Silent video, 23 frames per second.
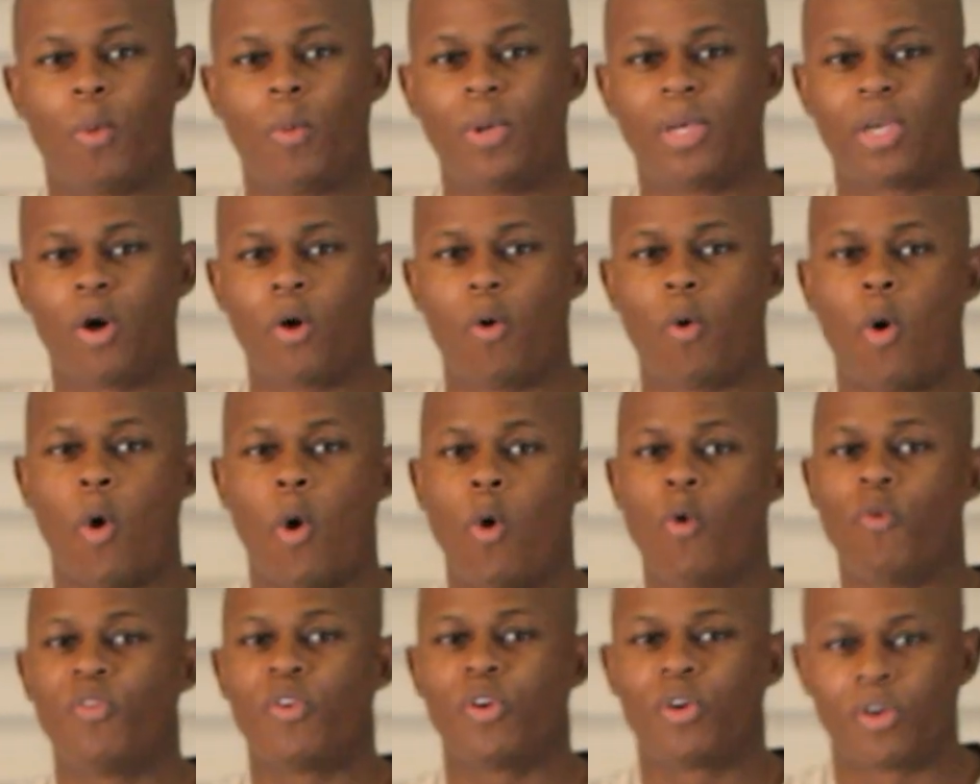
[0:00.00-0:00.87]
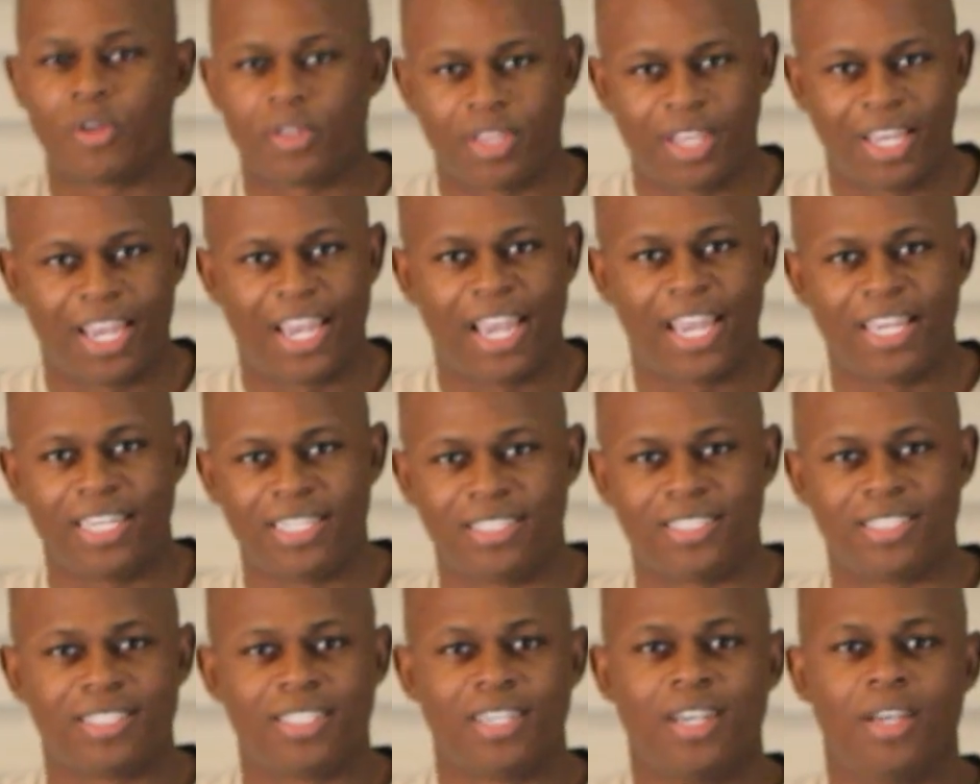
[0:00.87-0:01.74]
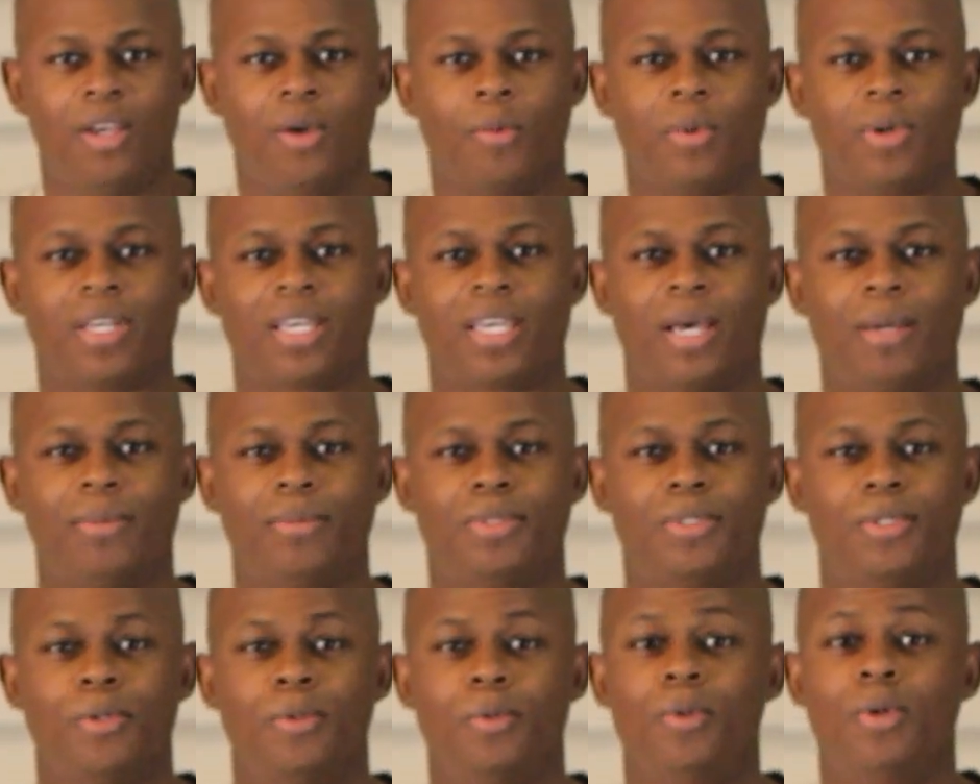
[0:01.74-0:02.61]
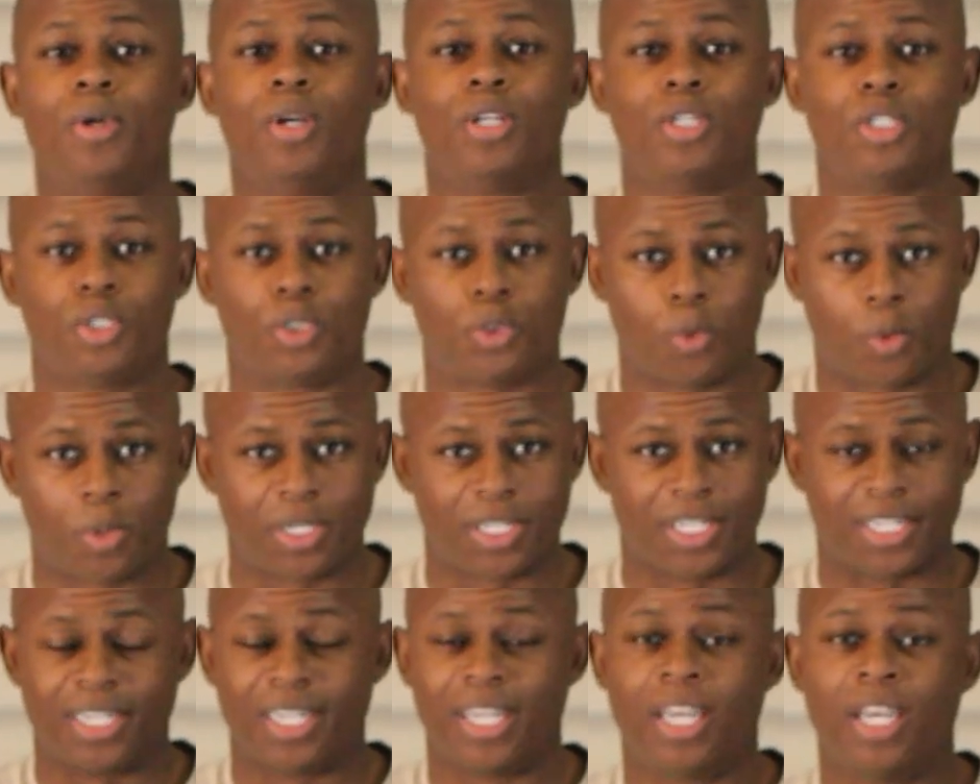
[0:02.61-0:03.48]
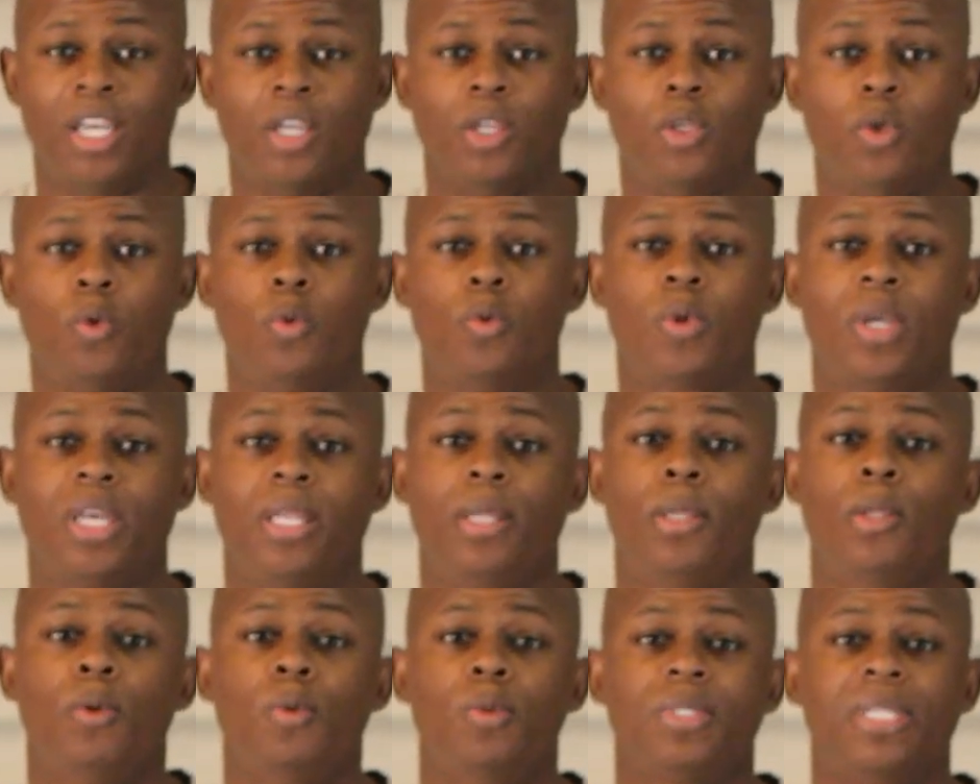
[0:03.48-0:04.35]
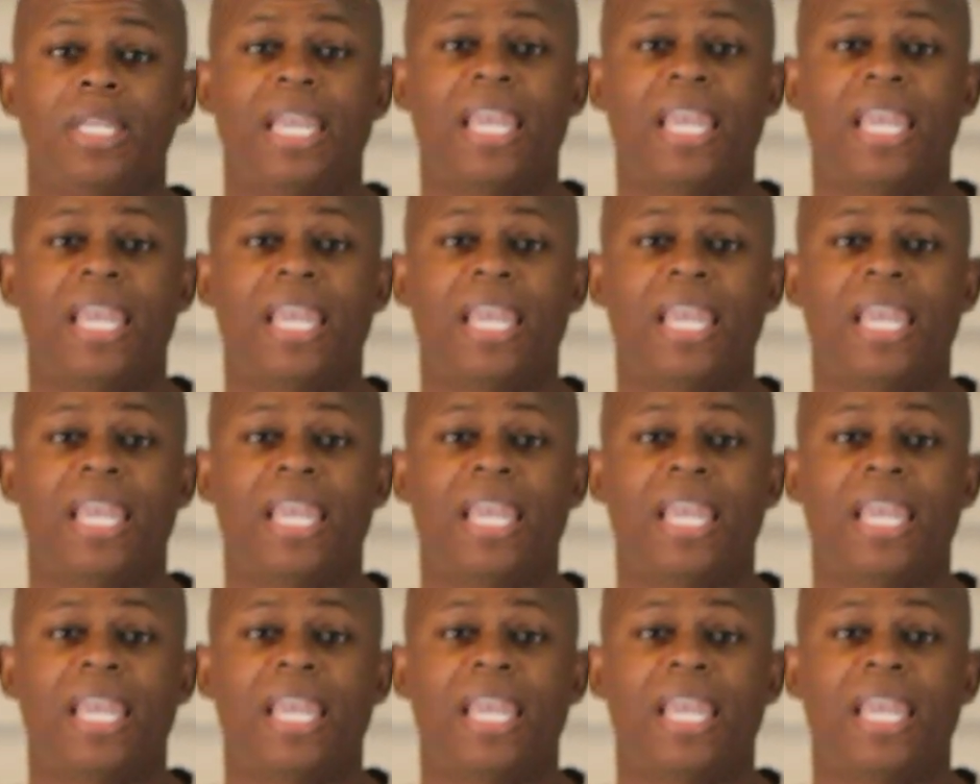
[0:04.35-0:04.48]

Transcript: we go over the edge, when it comes to shorting, you can lose